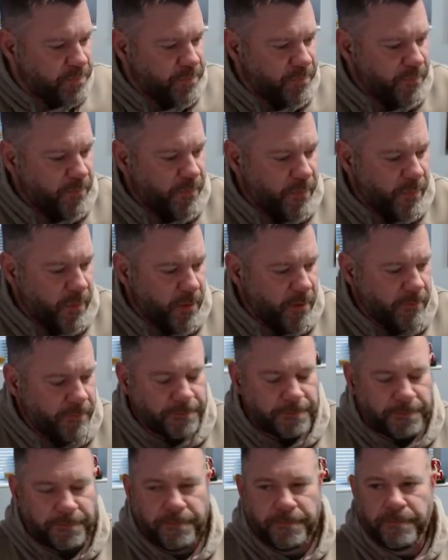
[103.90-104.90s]

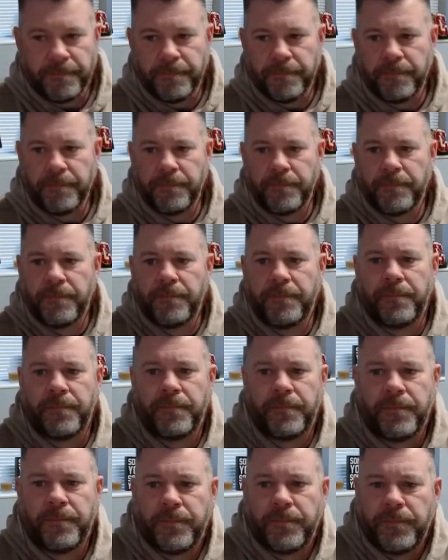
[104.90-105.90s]

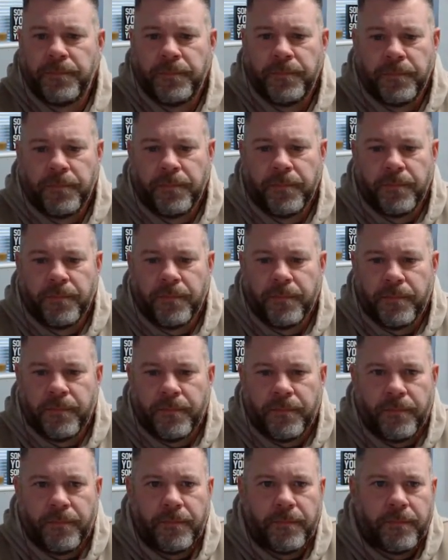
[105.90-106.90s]

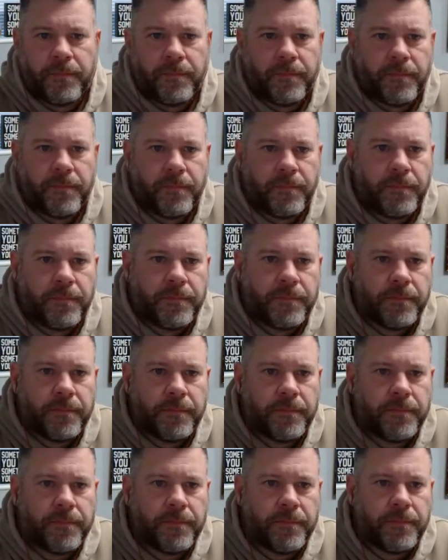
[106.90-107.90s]

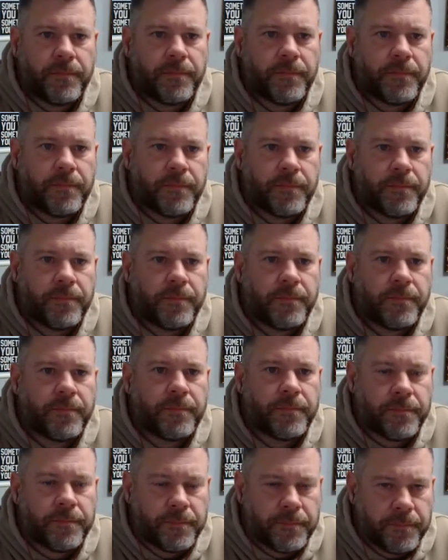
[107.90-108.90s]

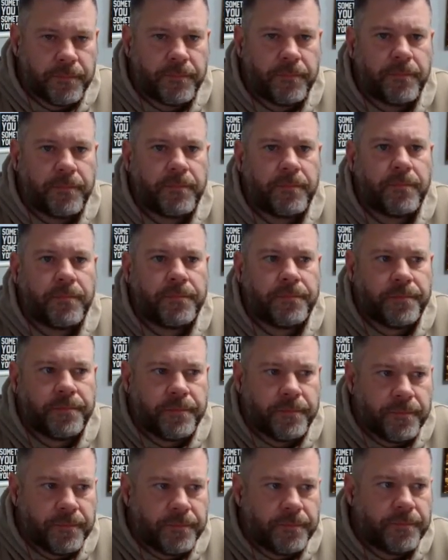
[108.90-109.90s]

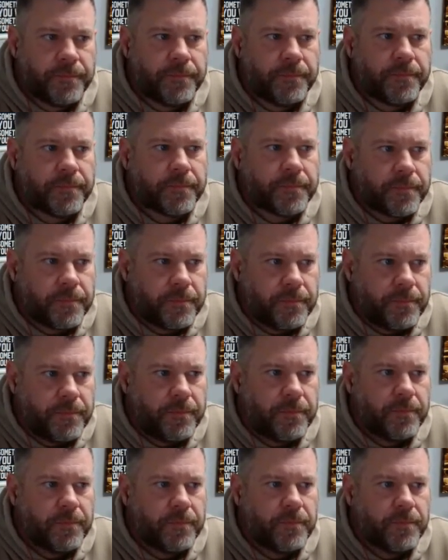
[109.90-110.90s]

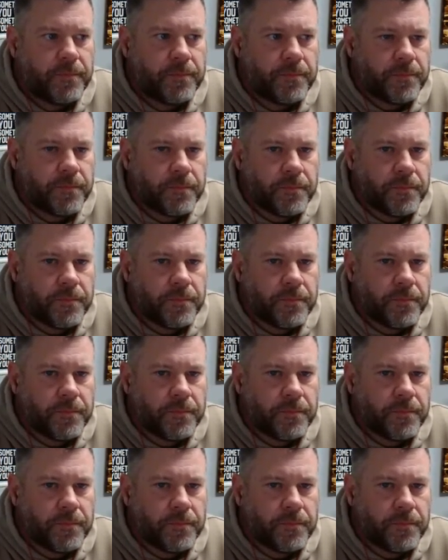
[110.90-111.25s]
No words are spoken by the person on screen.